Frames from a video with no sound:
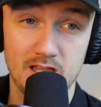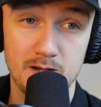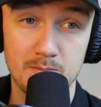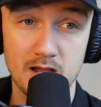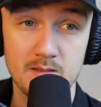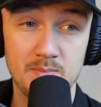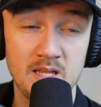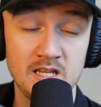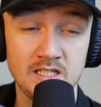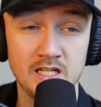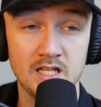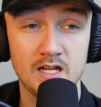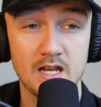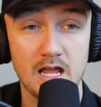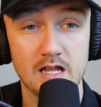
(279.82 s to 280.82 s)
in my
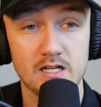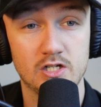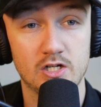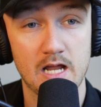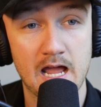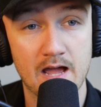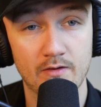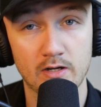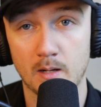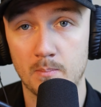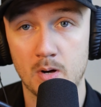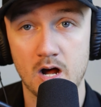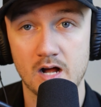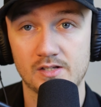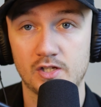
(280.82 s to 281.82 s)
opinion, having a
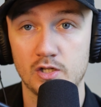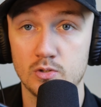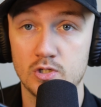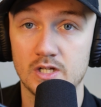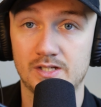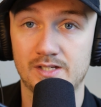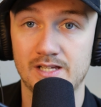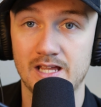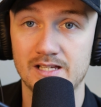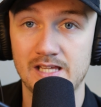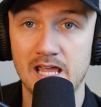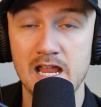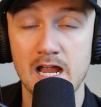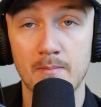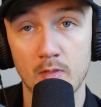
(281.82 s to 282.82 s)
boss who just says,
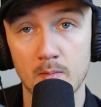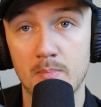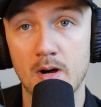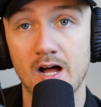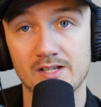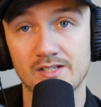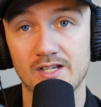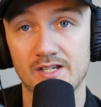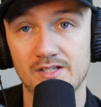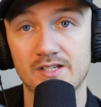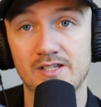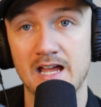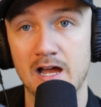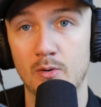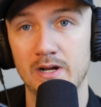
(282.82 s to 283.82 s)
Hey, I'm the boss, this
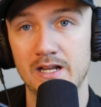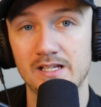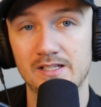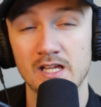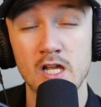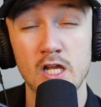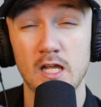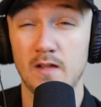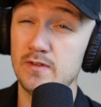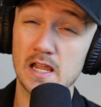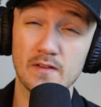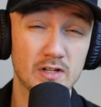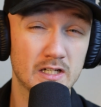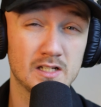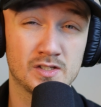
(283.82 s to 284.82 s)
is how it is. If you
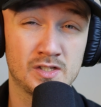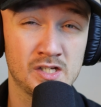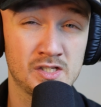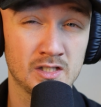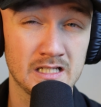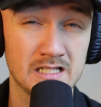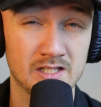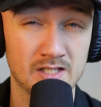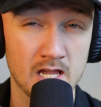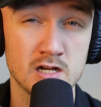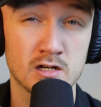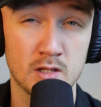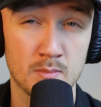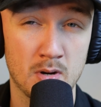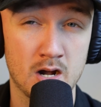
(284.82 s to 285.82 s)
have to consistently say
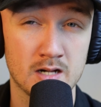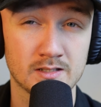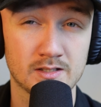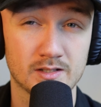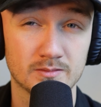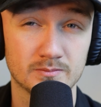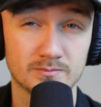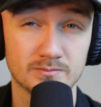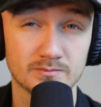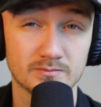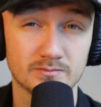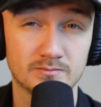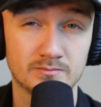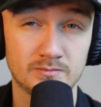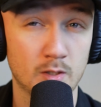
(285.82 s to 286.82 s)
you're the boss,
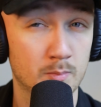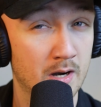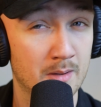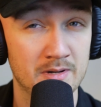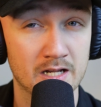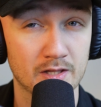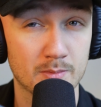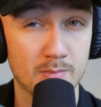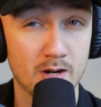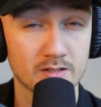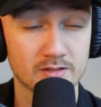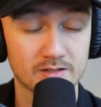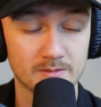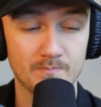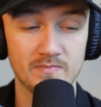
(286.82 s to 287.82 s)
you're probably not the
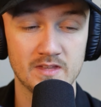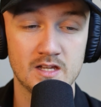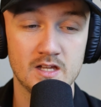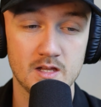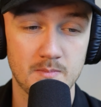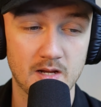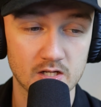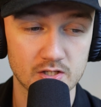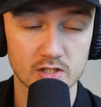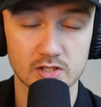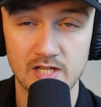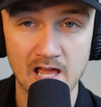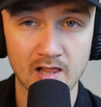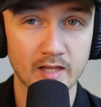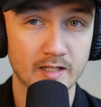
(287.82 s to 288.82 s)
boss because you're
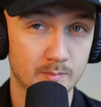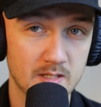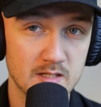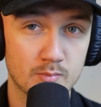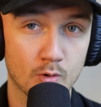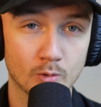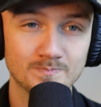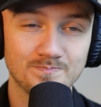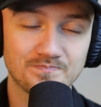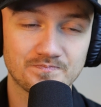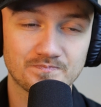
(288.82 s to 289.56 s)
telling people